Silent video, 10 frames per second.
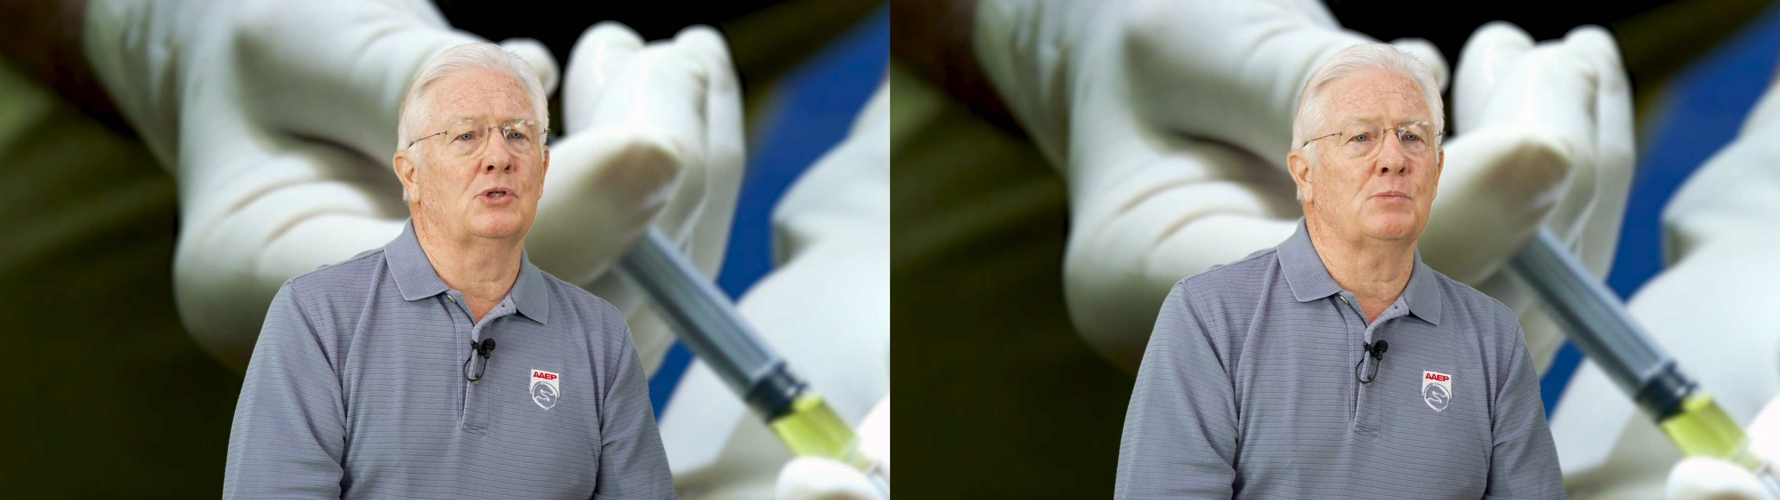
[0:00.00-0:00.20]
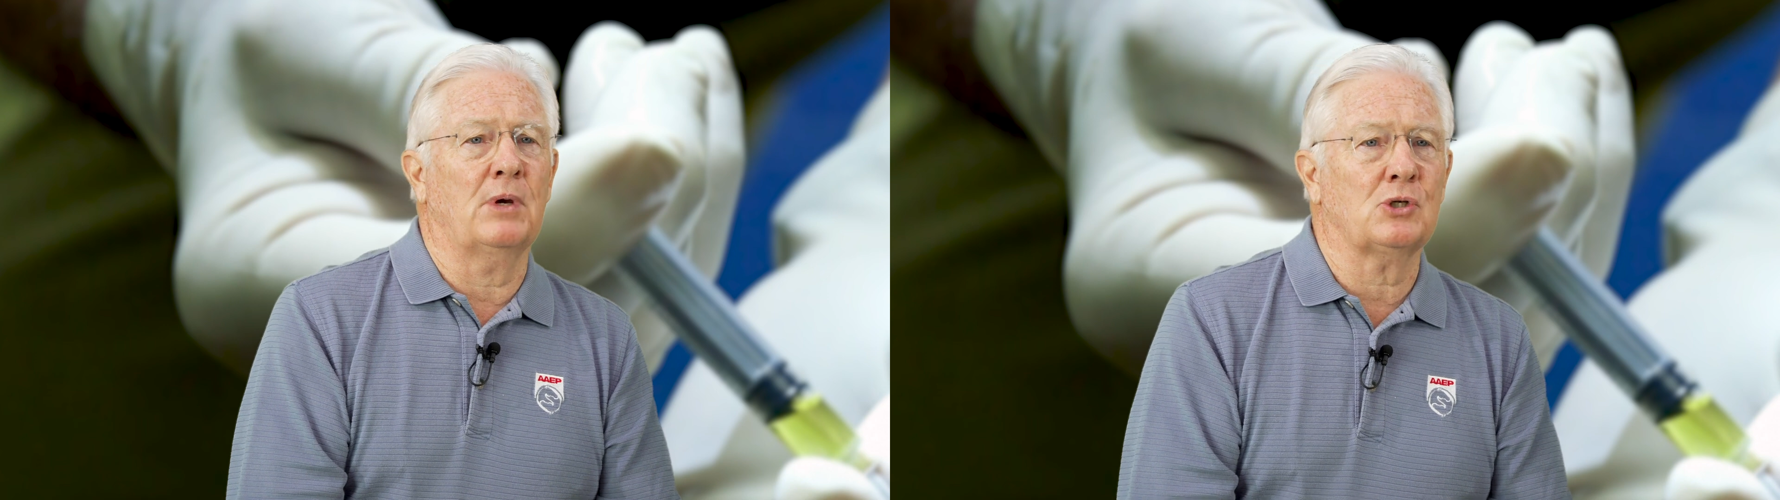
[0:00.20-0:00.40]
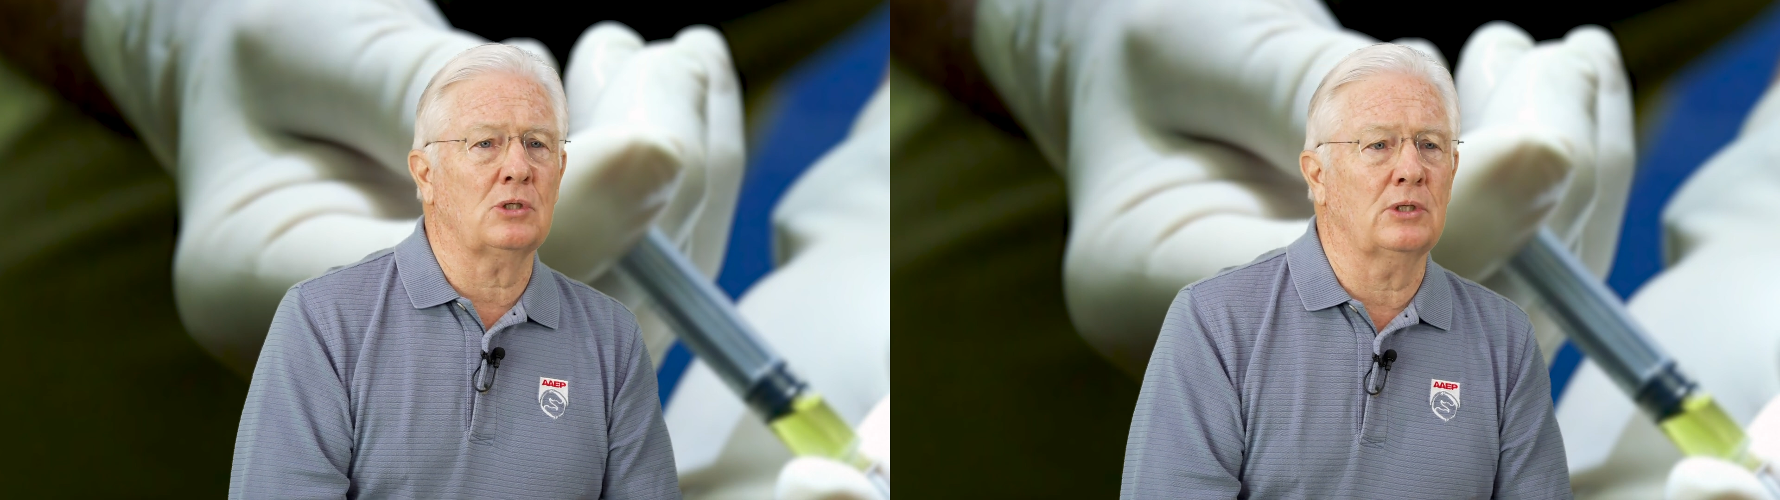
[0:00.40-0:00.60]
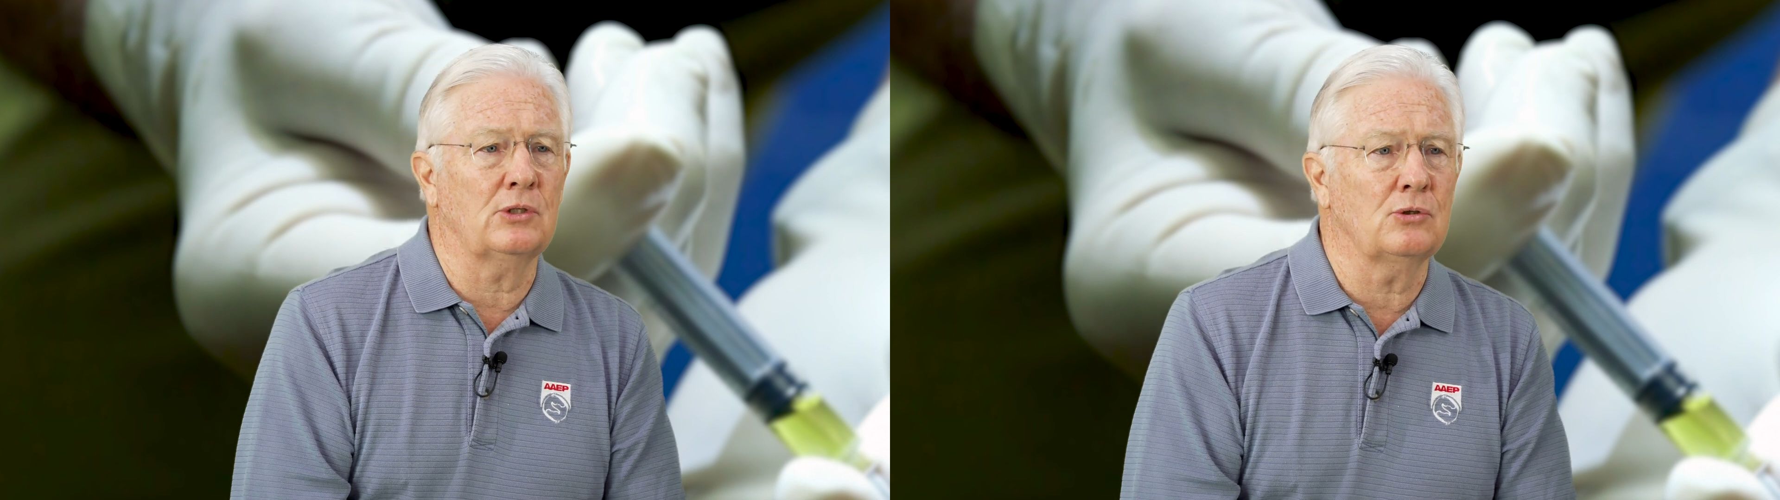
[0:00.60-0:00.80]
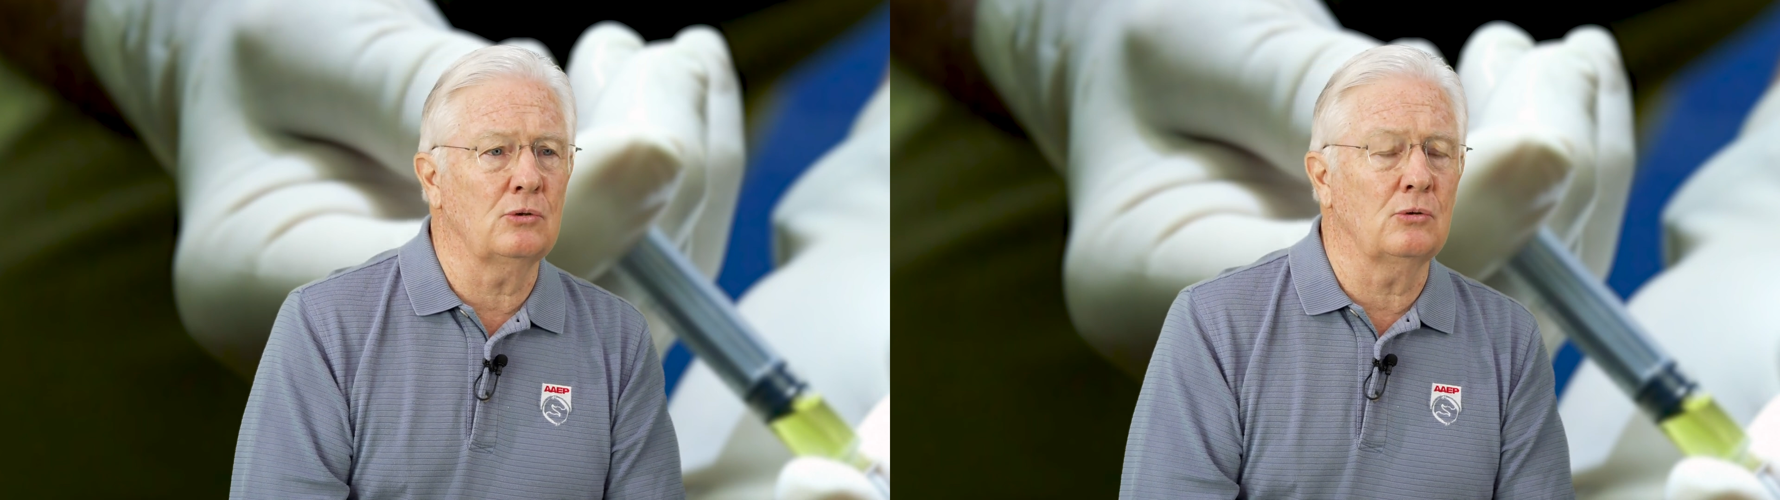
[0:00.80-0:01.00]
especially
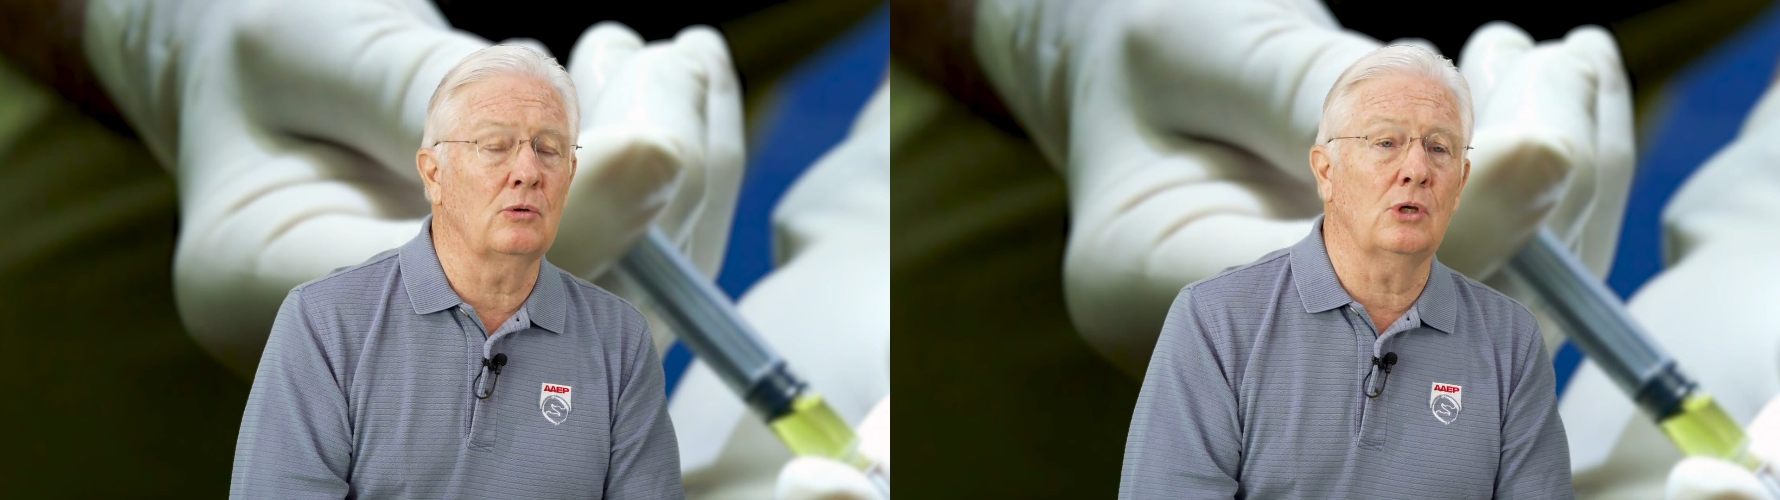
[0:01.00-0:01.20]
to the